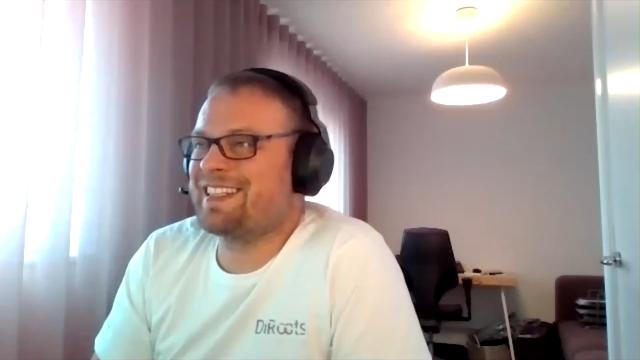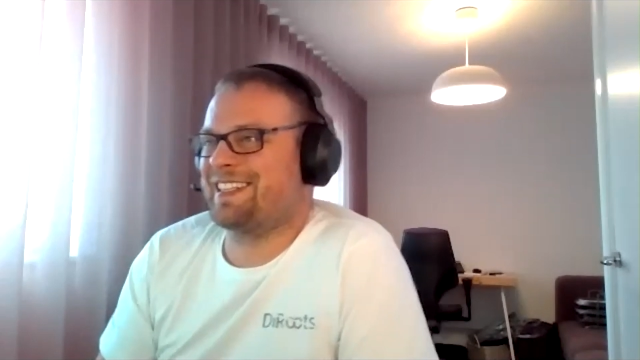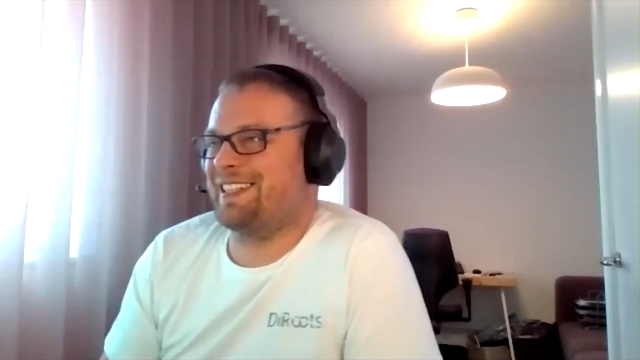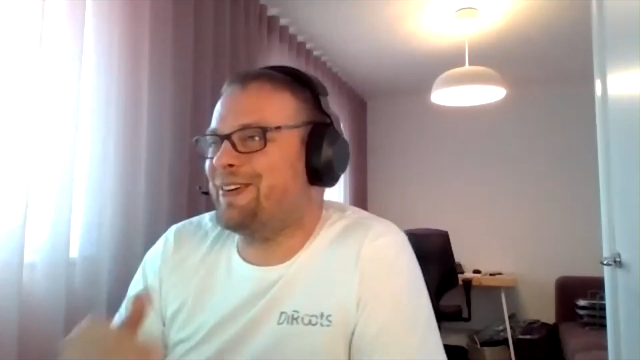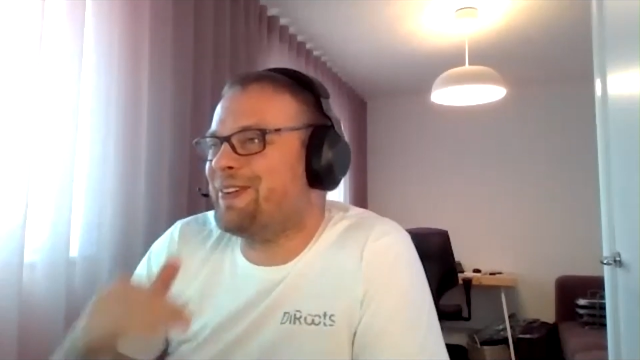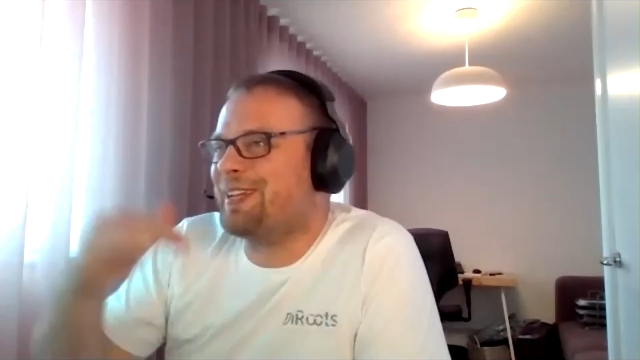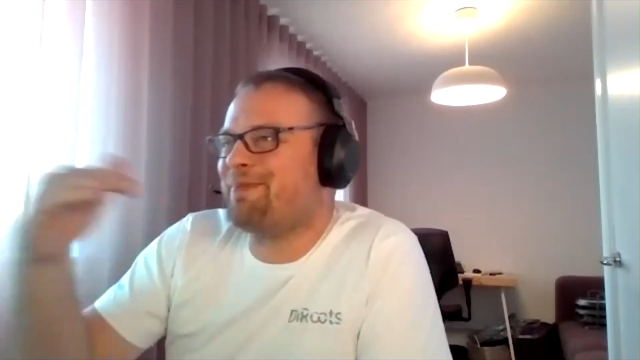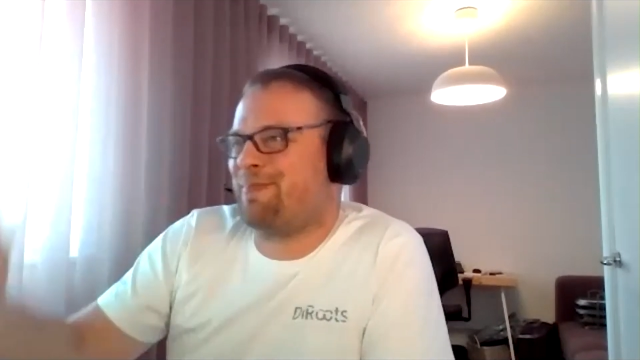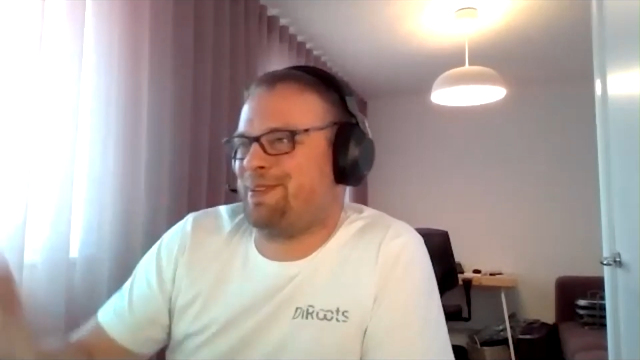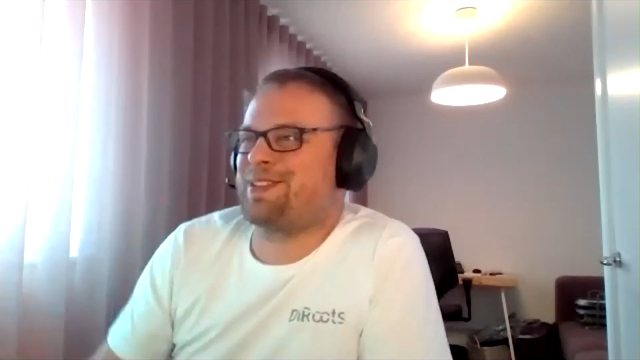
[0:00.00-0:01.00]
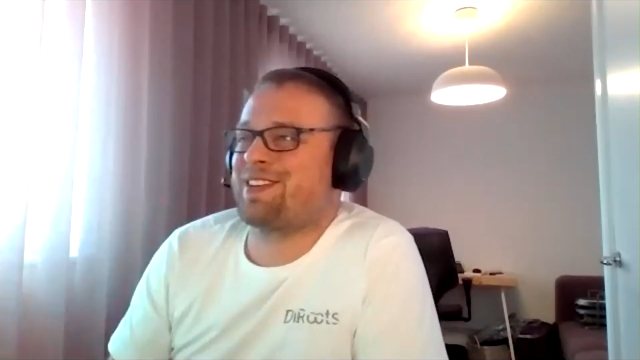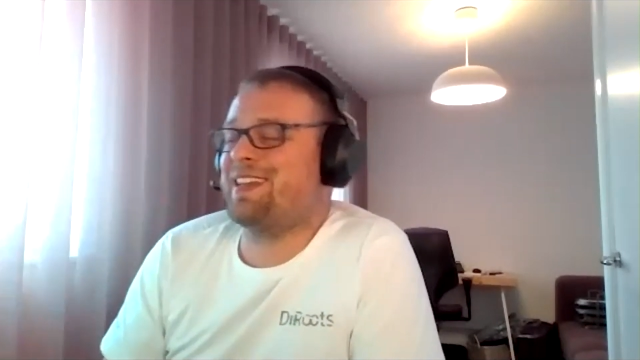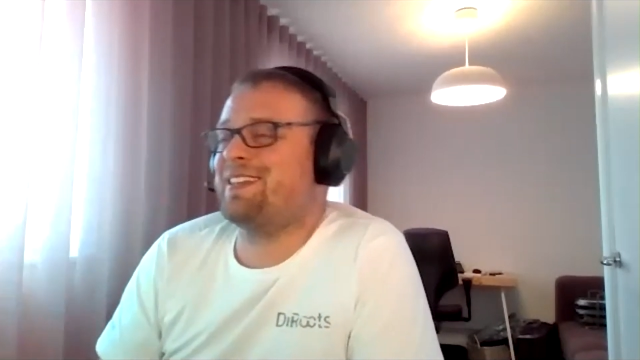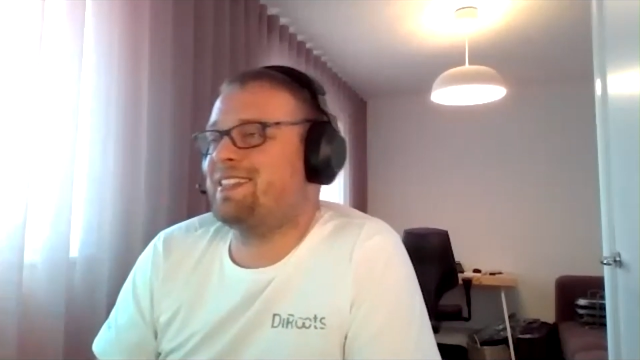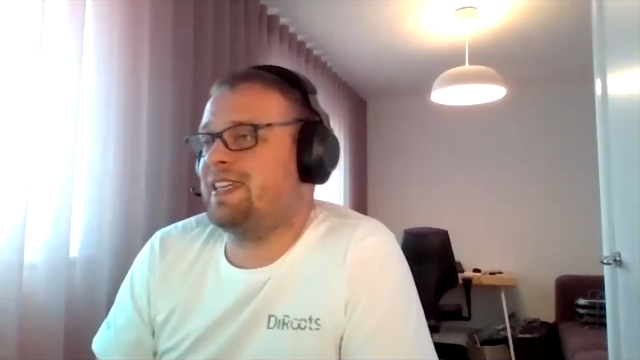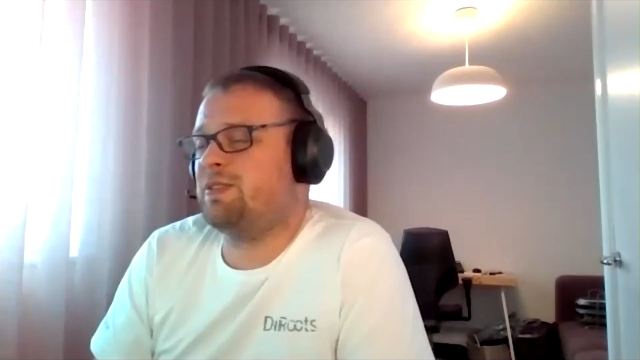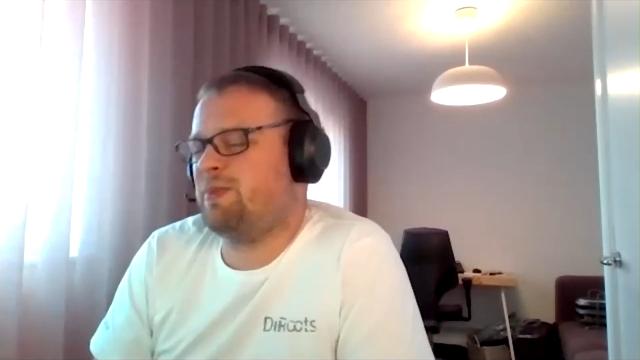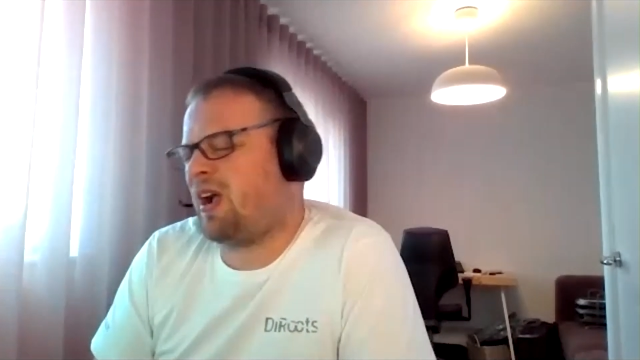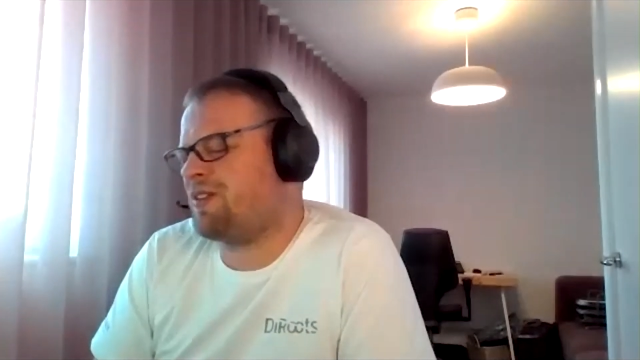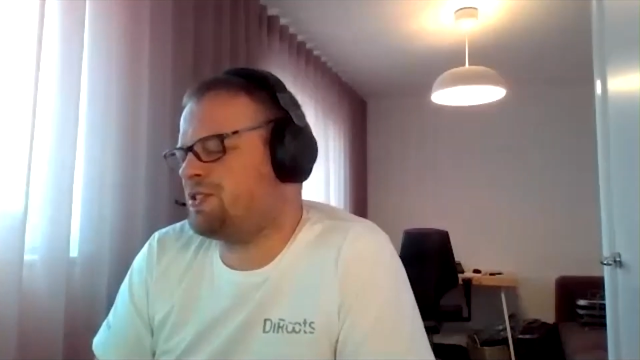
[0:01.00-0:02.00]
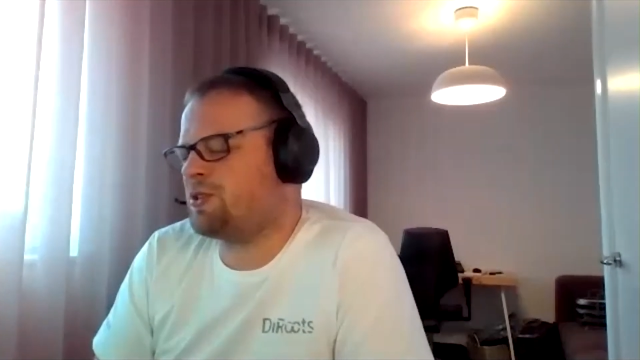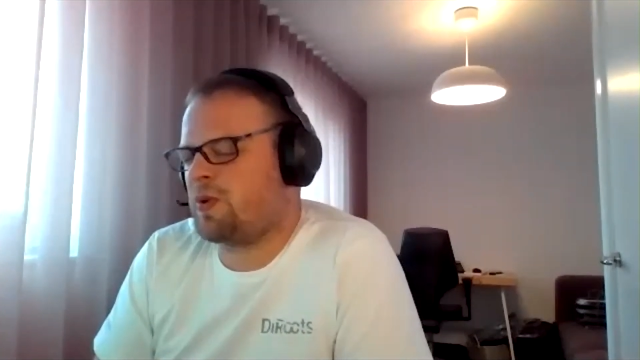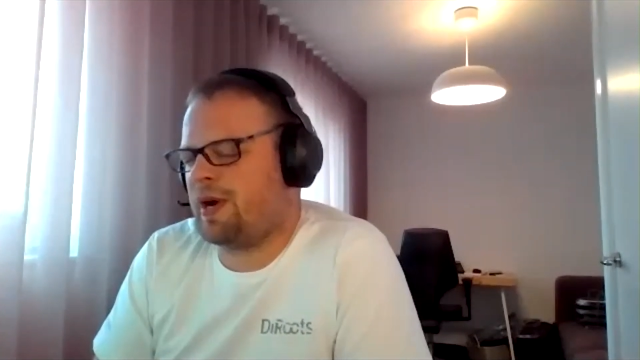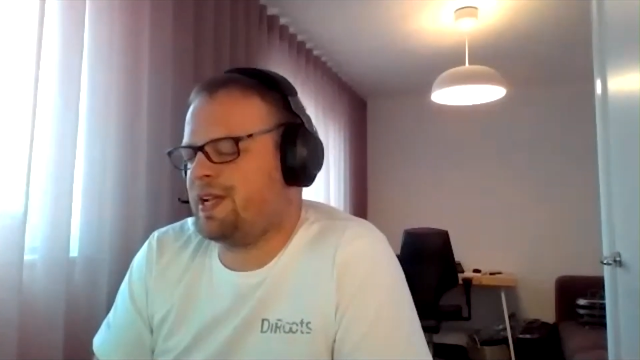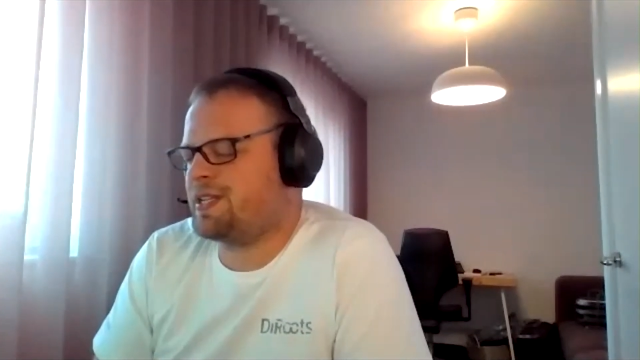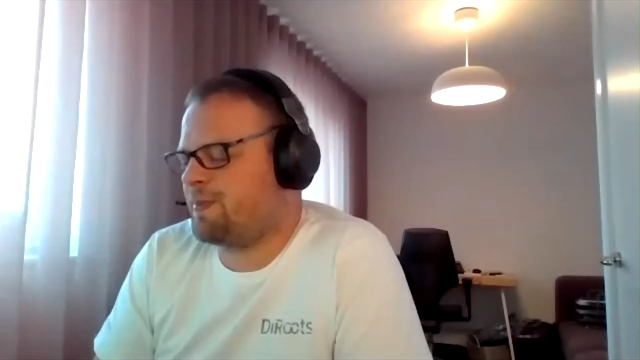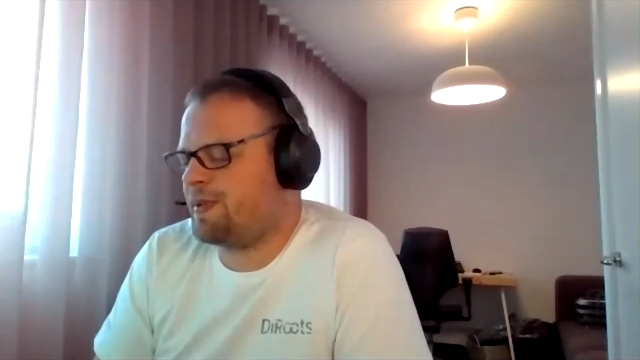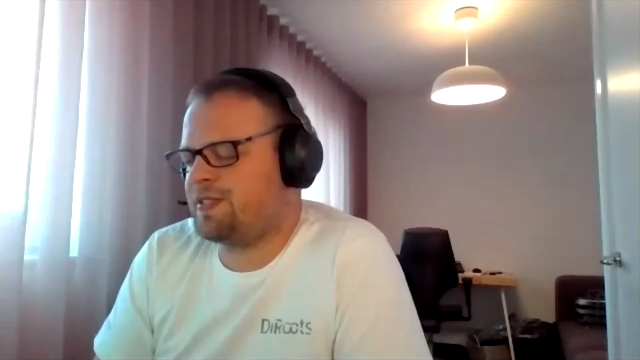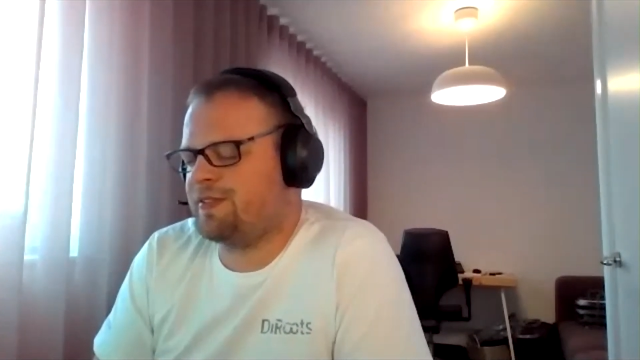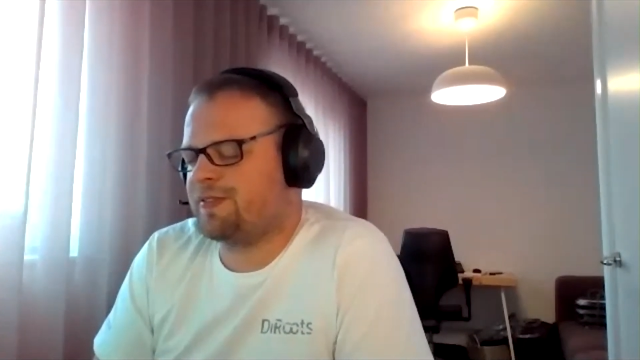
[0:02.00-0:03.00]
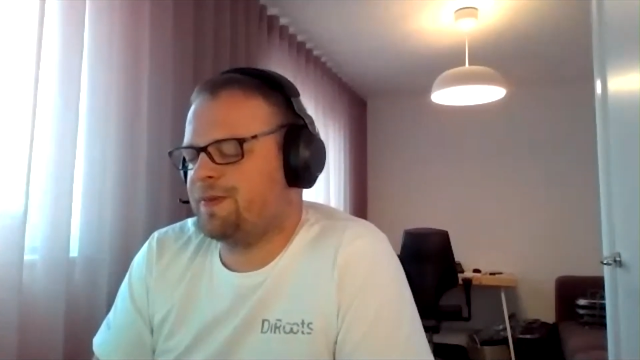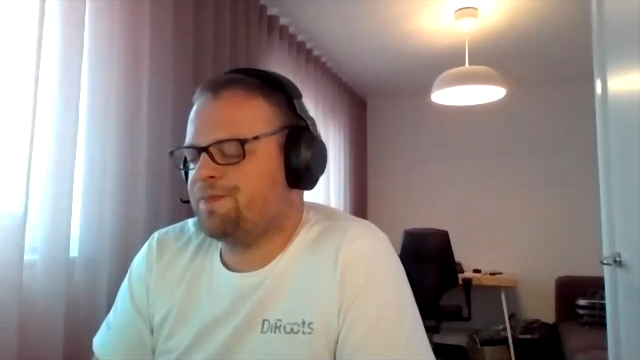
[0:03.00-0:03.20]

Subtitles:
slowly purchase these because it's quite expensive,